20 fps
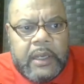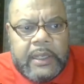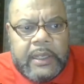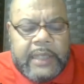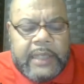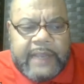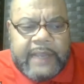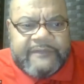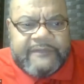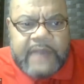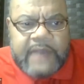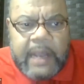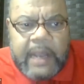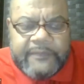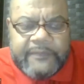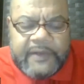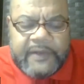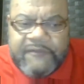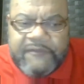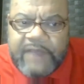like I said, I
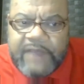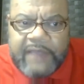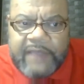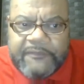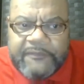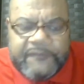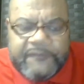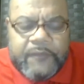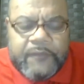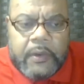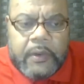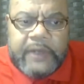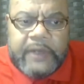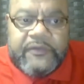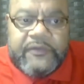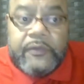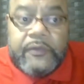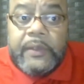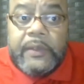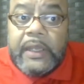was in the faith for
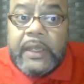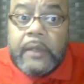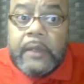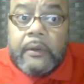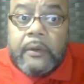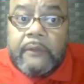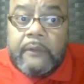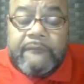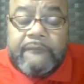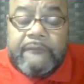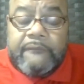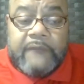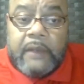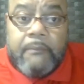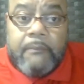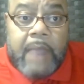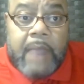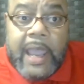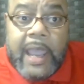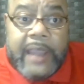42 years, and
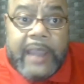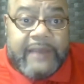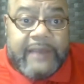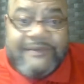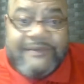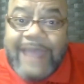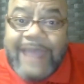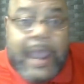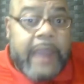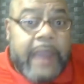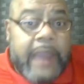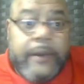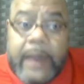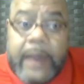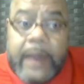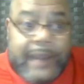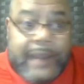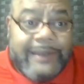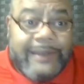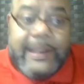my entire
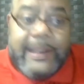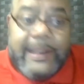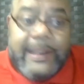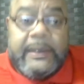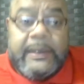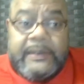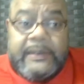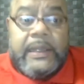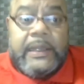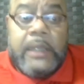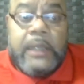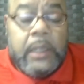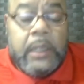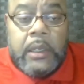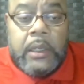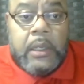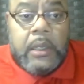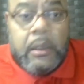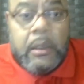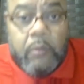identity
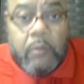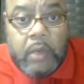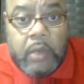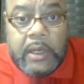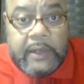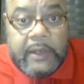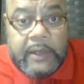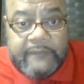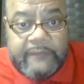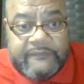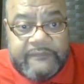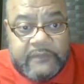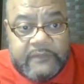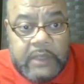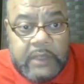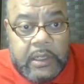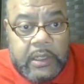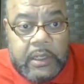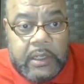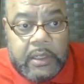was
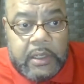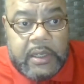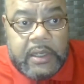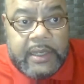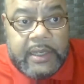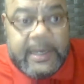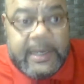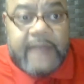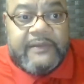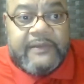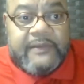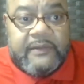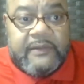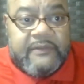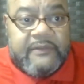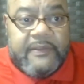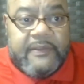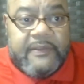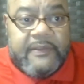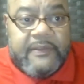connected
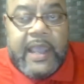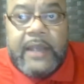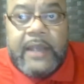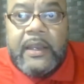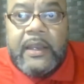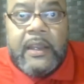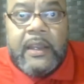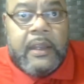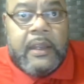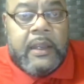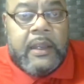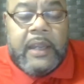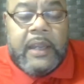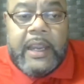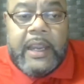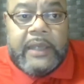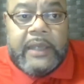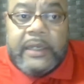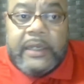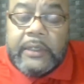to that.
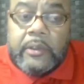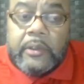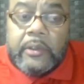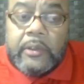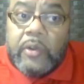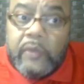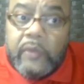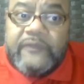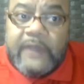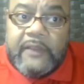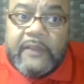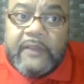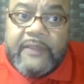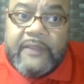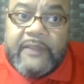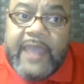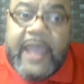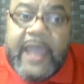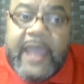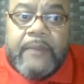Mm-hmm. And in losing
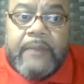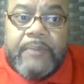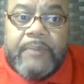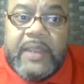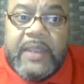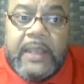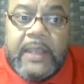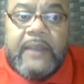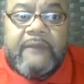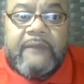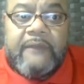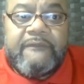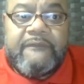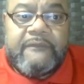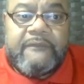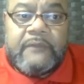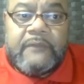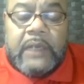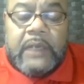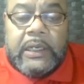that
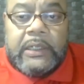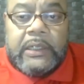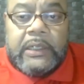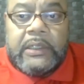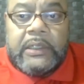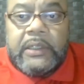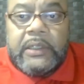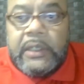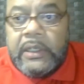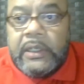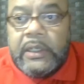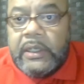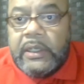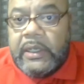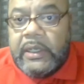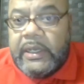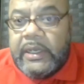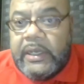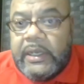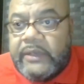piece,
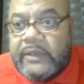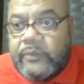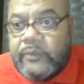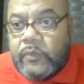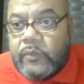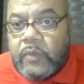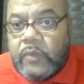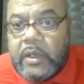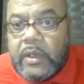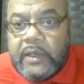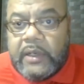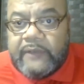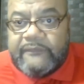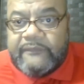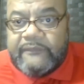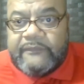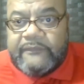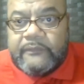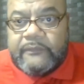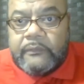it
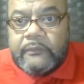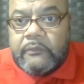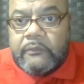was